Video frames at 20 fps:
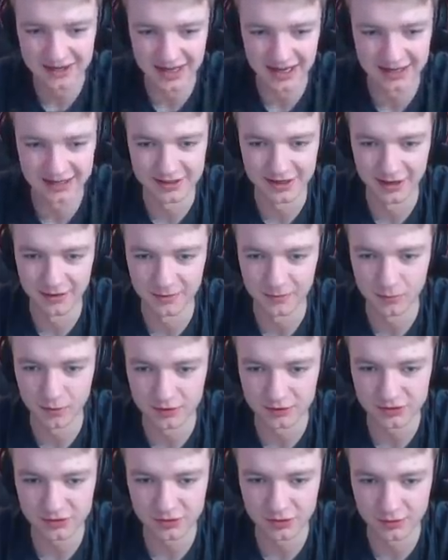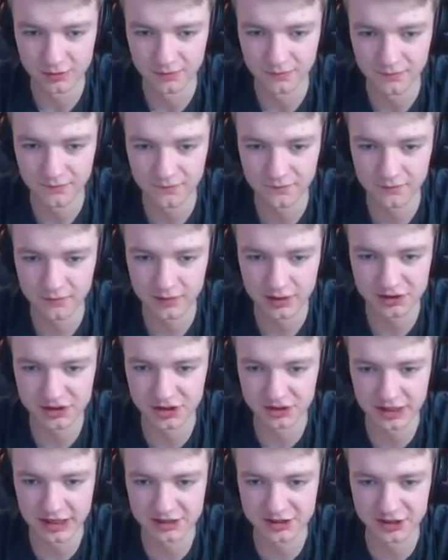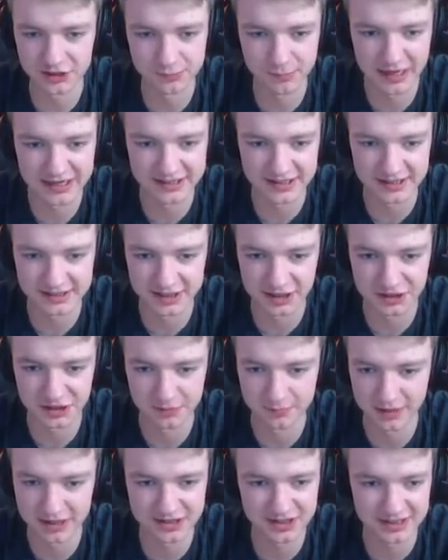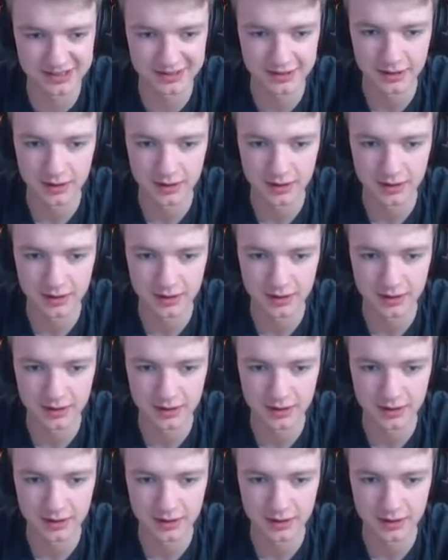Okay, no. One, two. It's just basic addition. Basic.